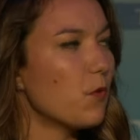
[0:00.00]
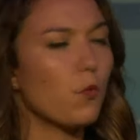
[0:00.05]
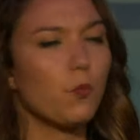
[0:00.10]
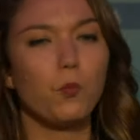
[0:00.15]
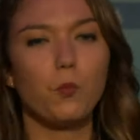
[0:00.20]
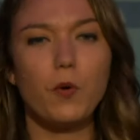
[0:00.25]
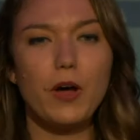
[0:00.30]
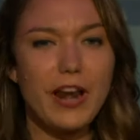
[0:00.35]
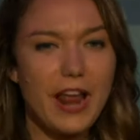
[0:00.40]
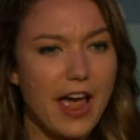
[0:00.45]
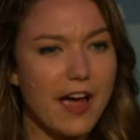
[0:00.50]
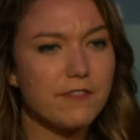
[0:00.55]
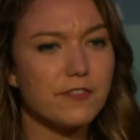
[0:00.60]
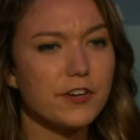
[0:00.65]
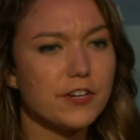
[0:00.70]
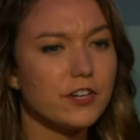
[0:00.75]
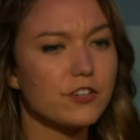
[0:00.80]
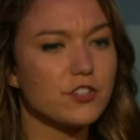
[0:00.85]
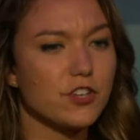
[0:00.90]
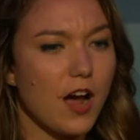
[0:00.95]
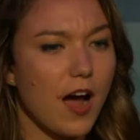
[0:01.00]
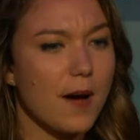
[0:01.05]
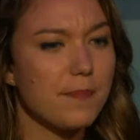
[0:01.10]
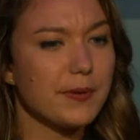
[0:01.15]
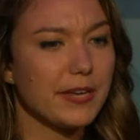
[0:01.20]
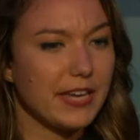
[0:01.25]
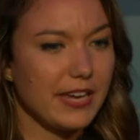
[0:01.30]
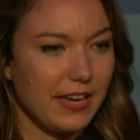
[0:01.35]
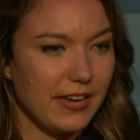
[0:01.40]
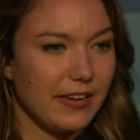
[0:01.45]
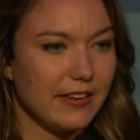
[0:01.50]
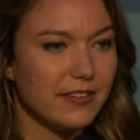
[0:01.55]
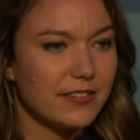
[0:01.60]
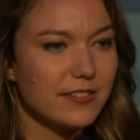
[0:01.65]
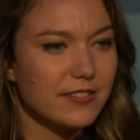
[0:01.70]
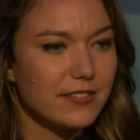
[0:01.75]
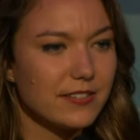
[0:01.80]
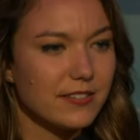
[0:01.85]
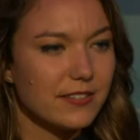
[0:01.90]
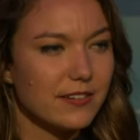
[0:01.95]
Whatever your topic
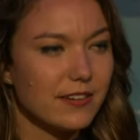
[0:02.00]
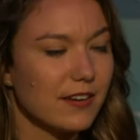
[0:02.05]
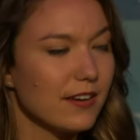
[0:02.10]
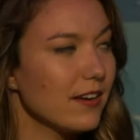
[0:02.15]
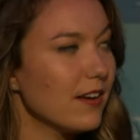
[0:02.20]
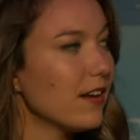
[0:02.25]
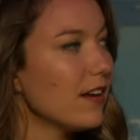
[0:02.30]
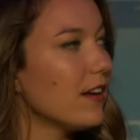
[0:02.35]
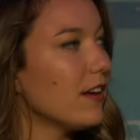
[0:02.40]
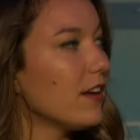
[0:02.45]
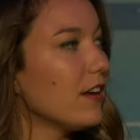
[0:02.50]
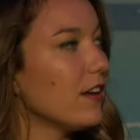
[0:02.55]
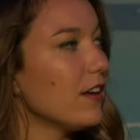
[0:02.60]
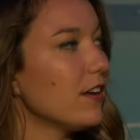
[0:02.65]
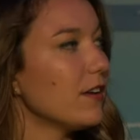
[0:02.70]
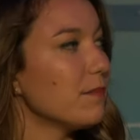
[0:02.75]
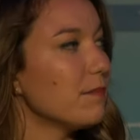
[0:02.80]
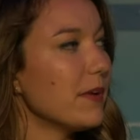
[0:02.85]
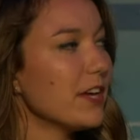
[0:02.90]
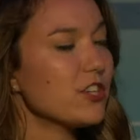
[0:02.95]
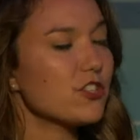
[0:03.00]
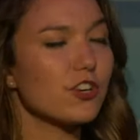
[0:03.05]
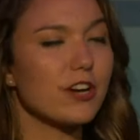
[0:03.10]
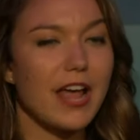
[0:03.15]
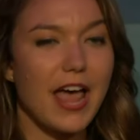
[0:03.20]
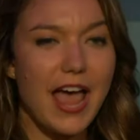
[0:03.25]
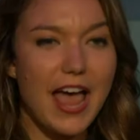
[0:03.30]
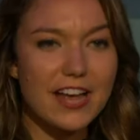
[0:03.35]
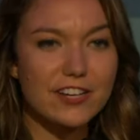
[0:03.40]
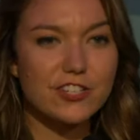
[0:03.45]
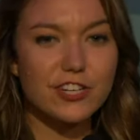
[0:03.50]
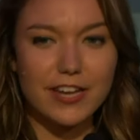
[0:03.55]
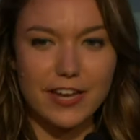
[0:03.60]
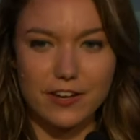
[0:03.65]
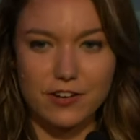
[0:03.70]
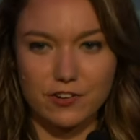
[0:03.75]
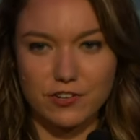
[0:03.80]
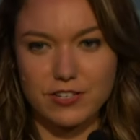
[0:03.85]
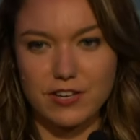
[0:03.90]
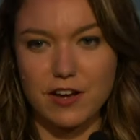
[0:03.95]
is, Make sure to
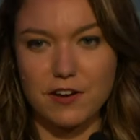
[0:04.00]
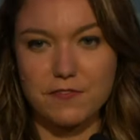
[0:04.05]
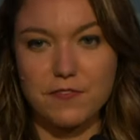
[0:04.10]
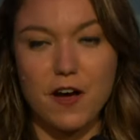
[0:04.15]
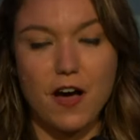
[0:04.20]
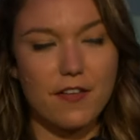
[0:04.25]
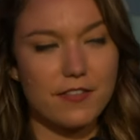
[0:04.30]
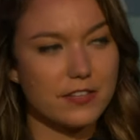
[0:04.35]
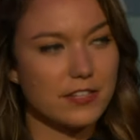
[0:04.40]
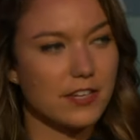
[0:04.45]
educate yourself on the